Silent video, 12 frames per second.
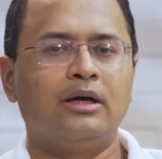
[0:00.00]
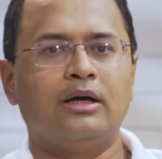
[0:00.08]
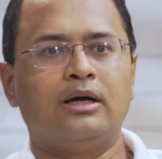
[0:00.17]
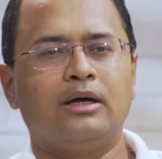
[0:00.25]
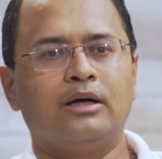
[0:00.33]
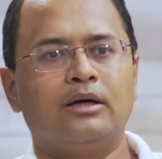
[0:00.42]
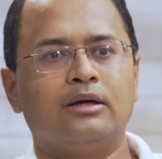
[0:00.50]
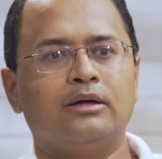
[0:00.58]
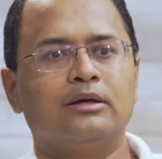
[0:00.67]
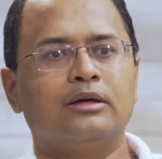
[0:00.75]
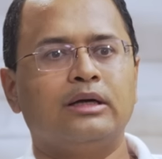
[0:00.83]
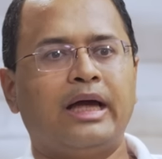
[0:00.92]

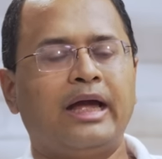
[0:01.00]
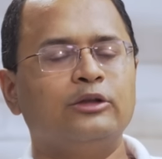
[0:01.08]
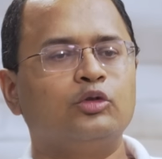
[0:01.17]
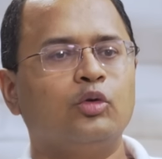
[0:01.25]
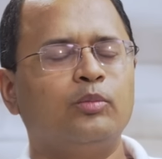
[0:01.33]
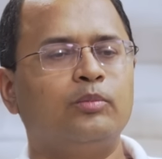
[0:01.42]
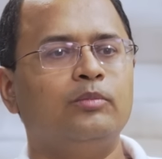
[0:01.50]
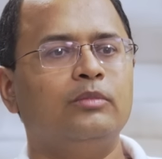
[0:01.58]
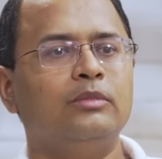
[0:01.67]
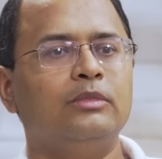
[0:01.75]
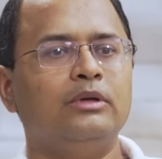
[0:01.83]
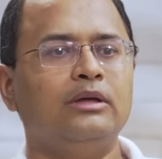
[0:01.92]
And so,
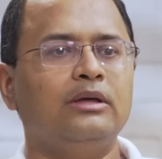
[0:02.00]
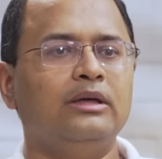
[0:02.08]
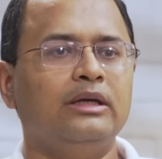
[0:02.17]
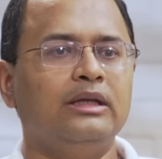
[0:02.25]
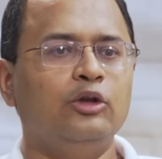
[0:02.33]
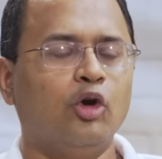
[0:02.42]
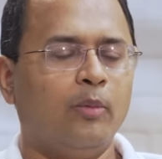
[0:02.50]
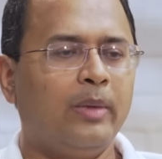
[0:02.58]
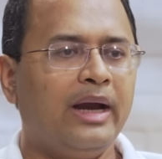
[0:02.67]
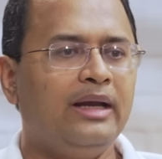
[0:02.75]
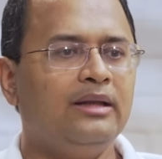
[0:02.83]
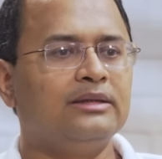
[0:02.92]
in your
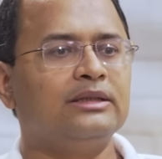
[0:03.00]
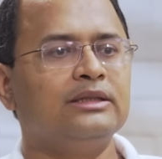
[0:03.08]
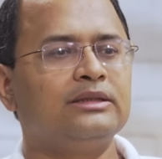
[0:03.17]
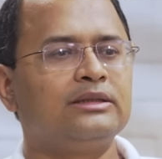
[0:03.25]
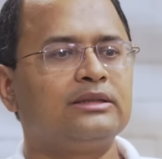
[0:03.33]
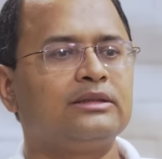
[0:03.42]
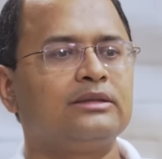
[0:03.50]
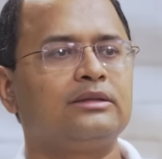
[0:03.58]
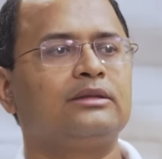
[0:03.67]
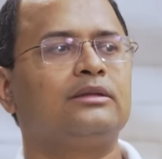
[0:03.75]
mind, this is